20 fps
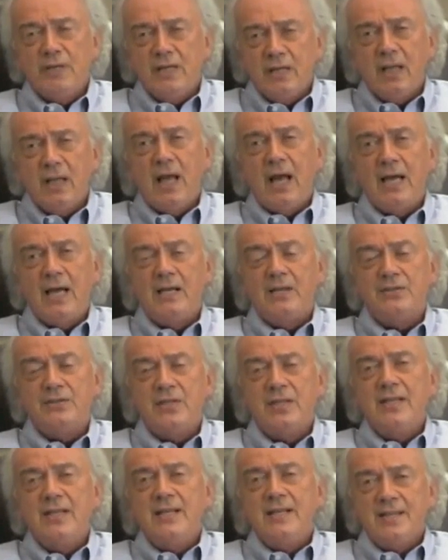
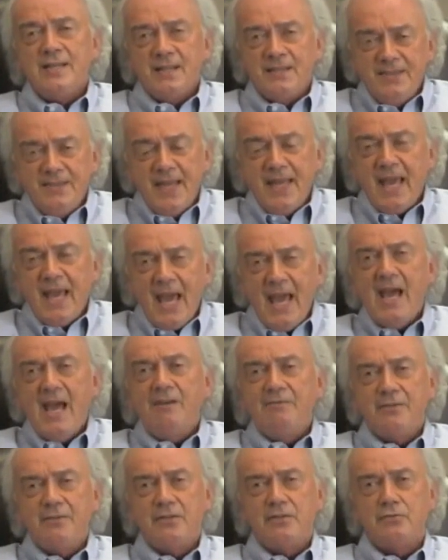realize that they
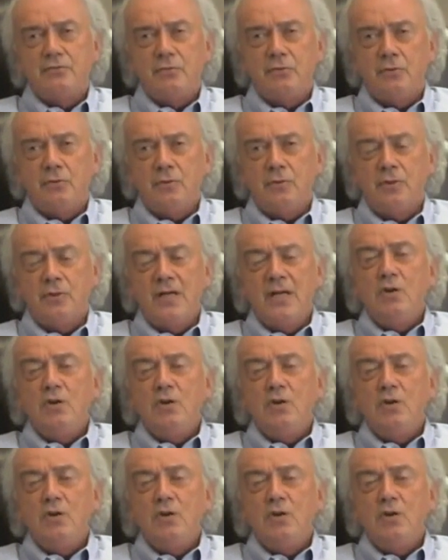have control.